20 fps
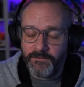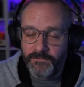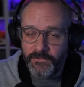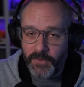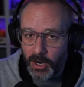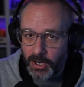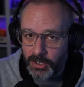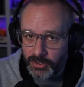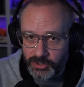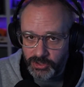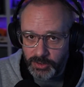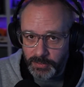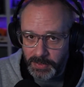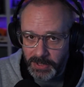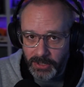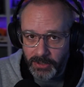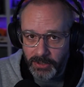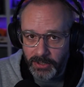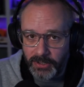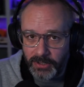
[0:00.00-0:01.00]
far
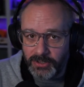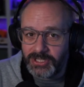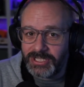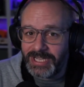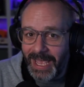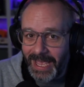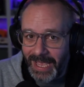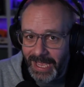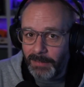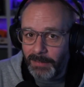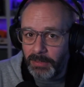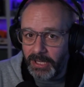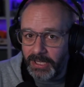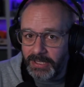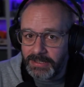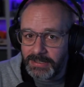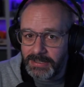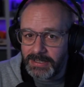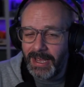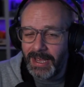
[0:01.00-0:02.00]
superior
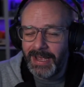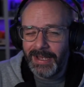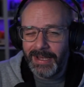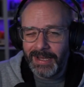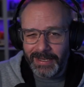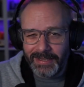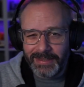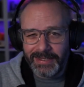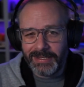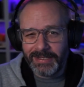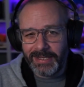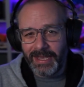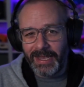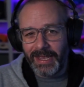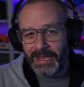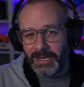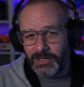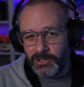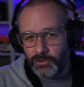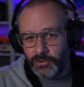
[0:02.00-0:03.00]
tablets. I think that
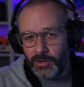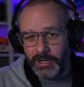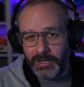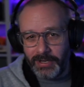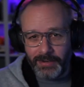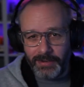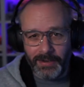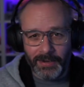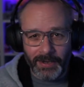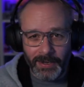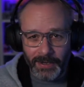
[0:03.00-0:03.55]
Android